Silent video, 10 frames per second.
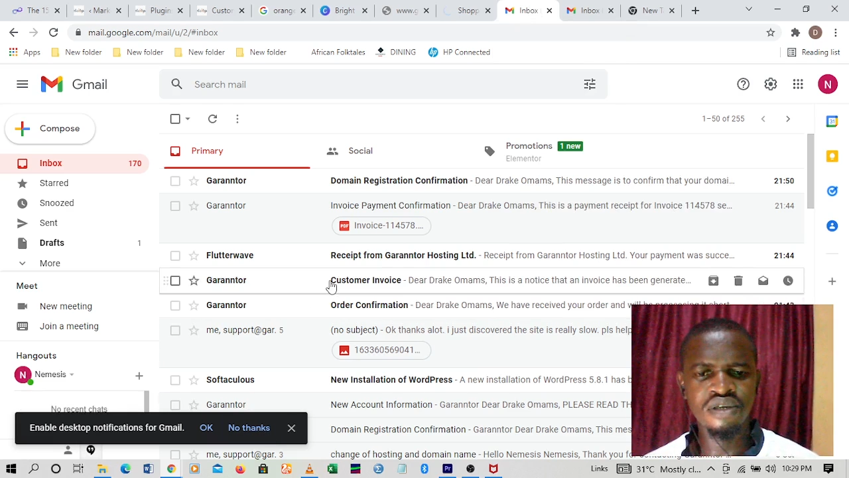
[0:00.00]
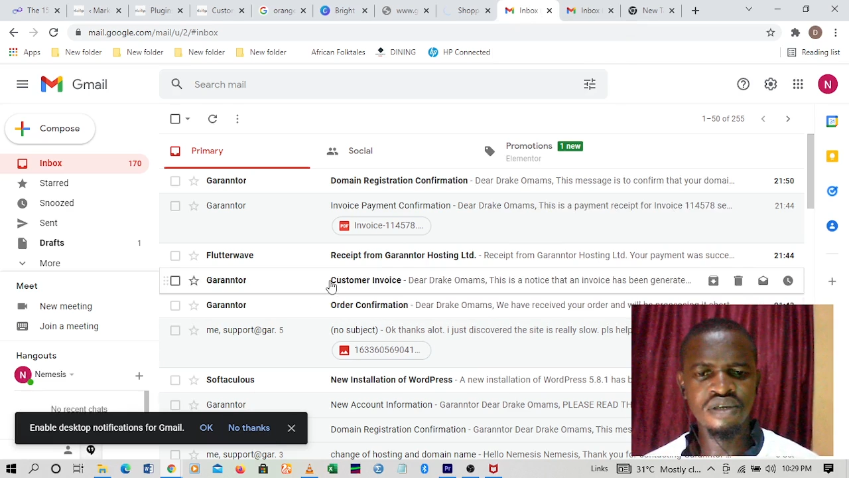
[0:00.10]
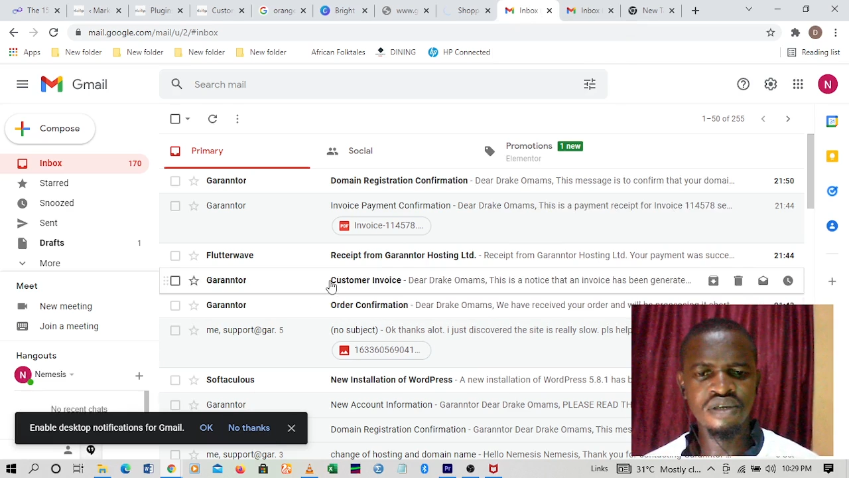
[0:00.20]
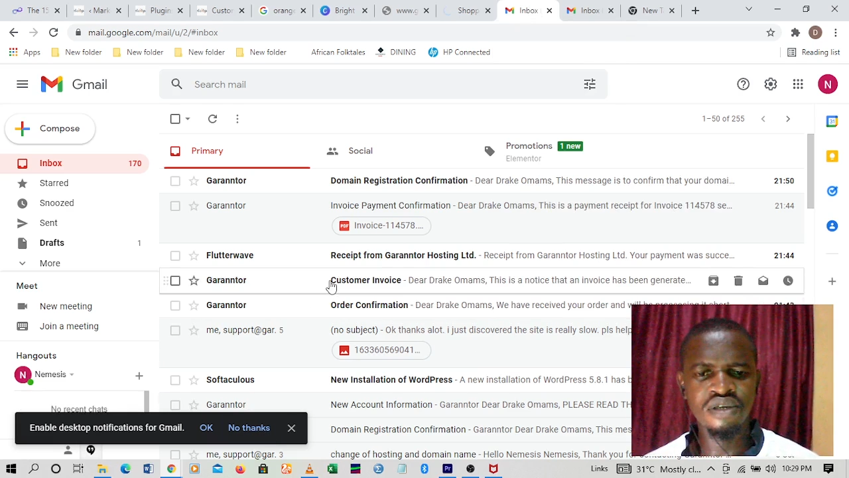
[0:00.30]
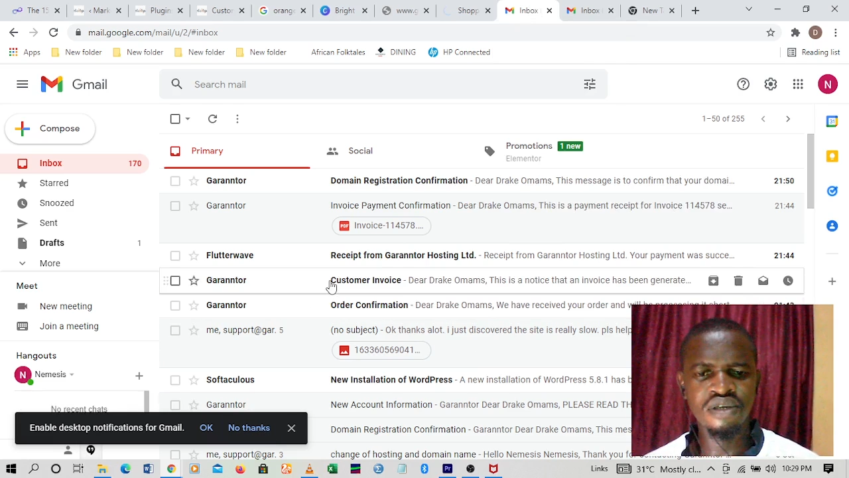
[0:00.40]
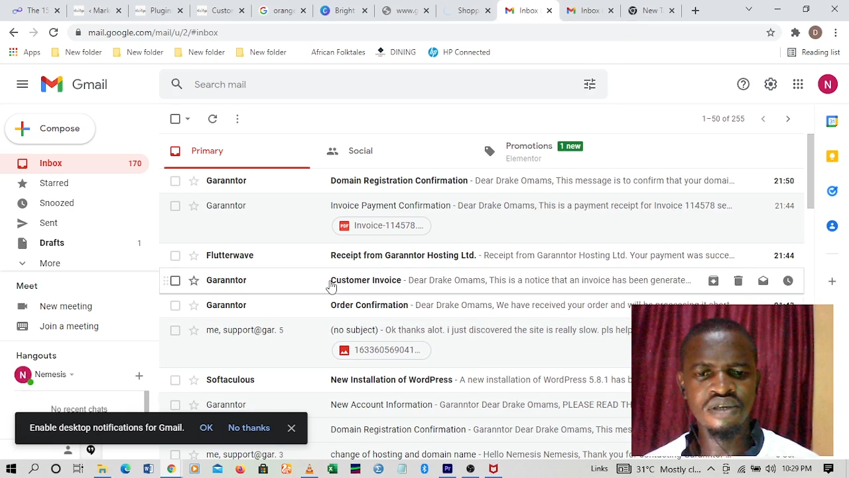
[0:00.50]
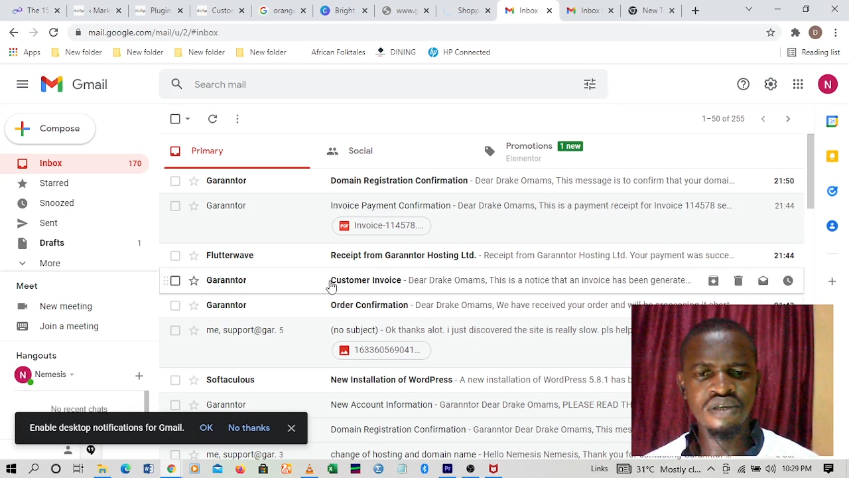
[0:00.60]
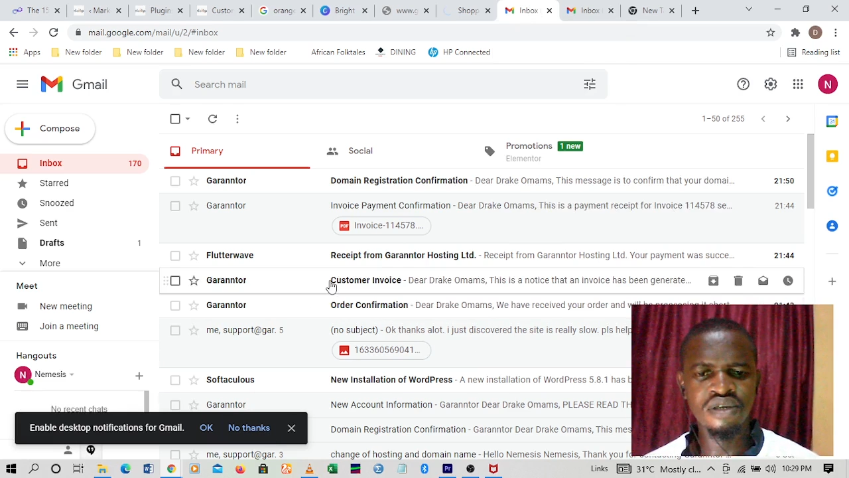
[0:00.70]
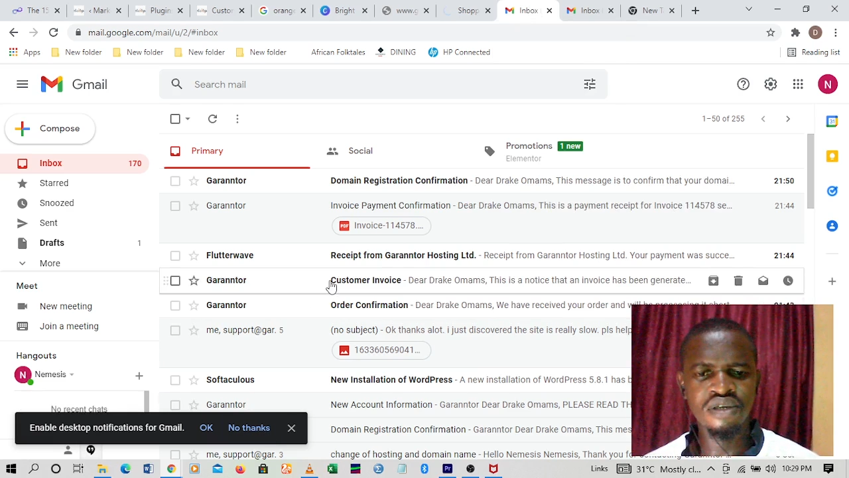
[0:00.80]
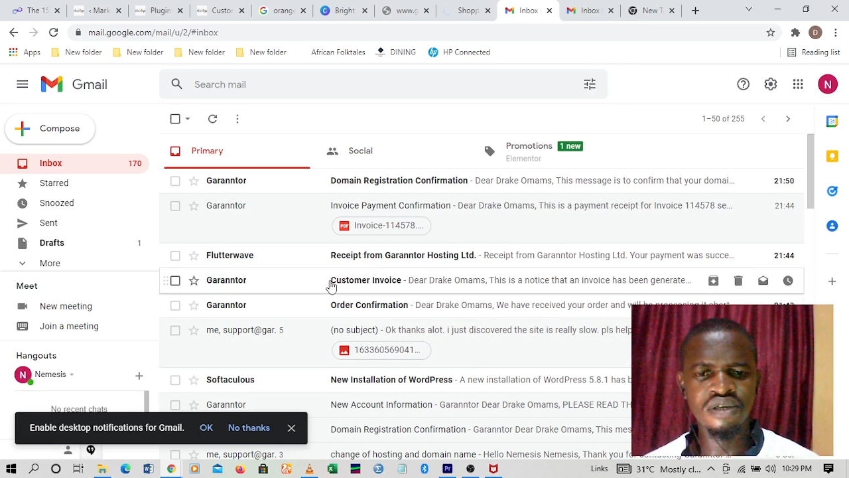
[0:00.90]
customer
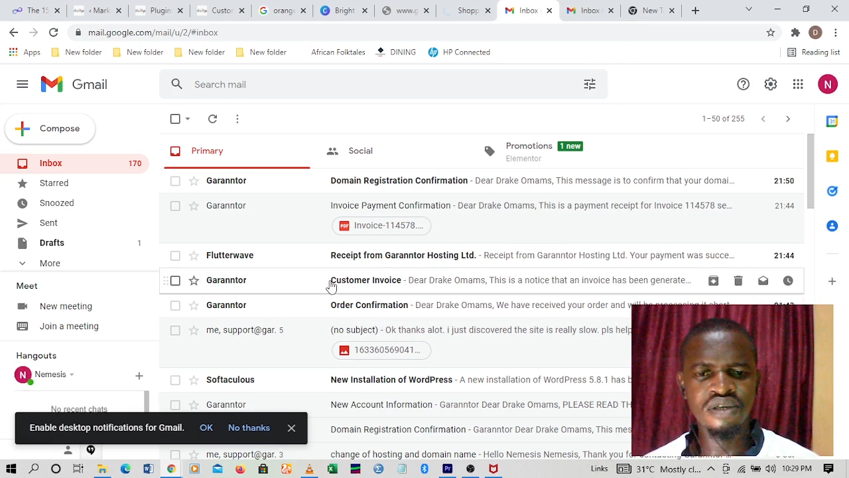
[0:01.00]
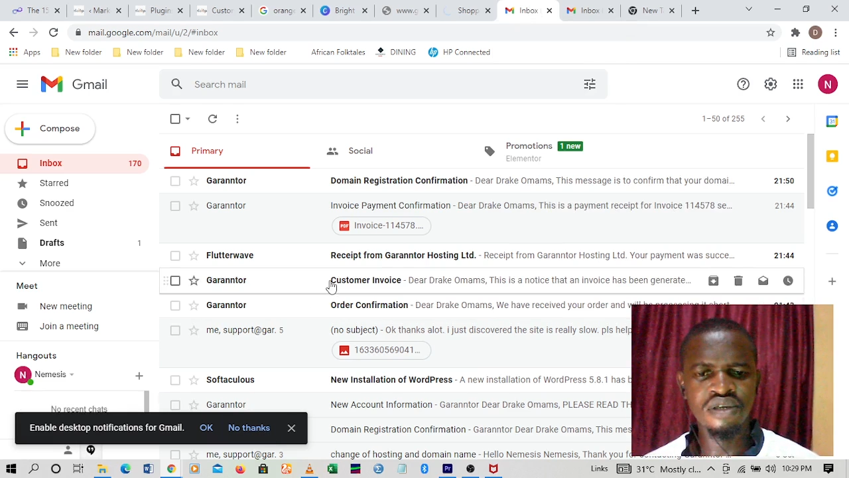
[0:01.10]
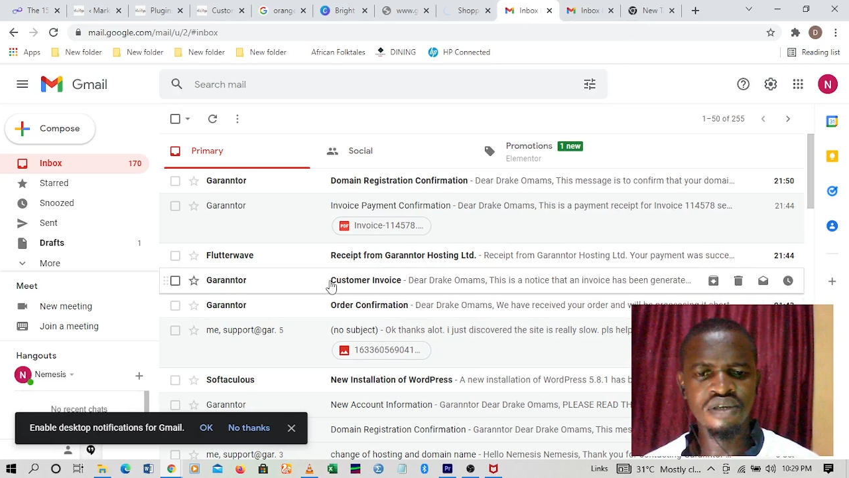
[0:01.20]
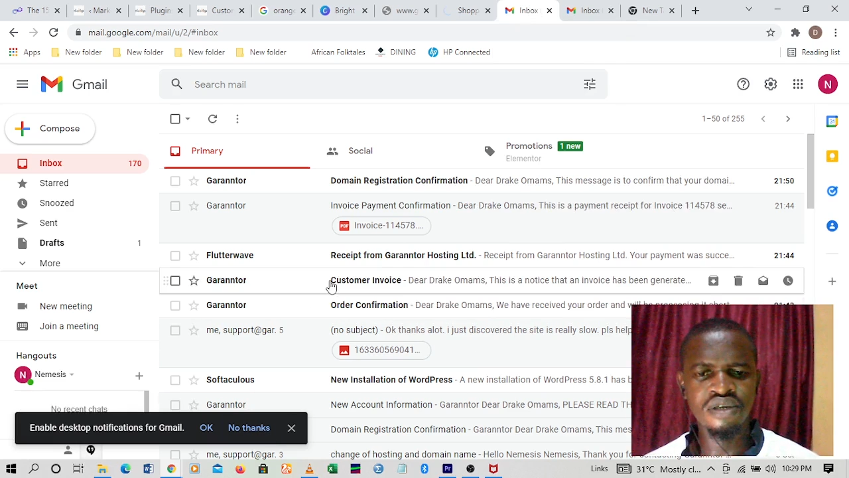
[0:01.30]
invoice,